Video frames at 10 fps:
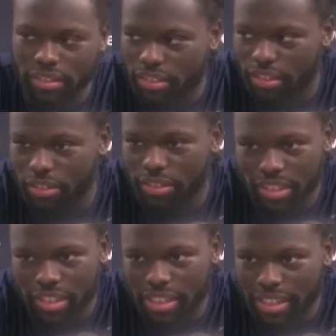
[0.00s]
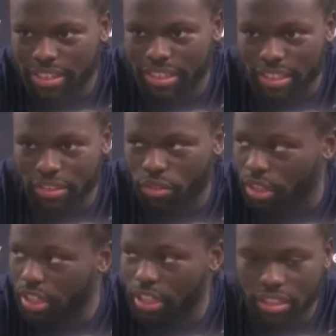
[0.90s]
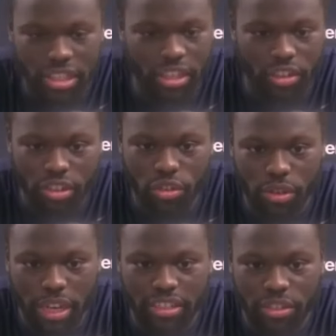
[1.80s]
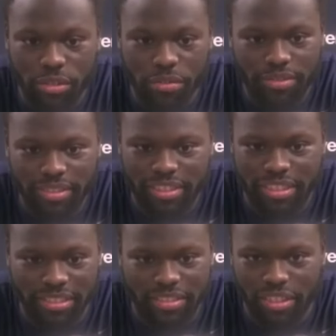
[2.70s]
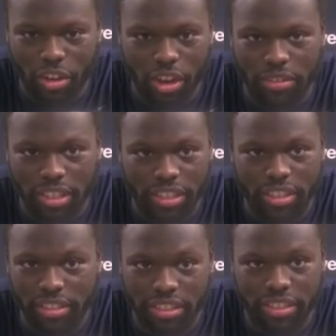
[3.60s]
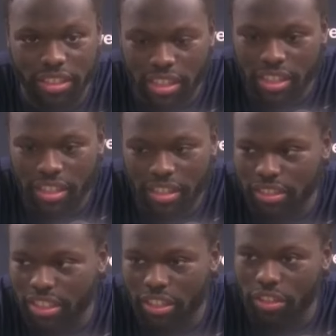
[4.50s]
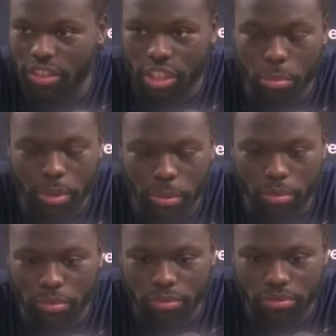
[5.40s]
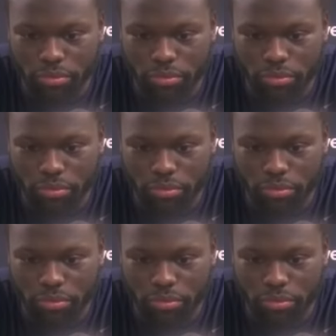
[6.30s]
So just going to continue to do what I do and go out there and just continue to show people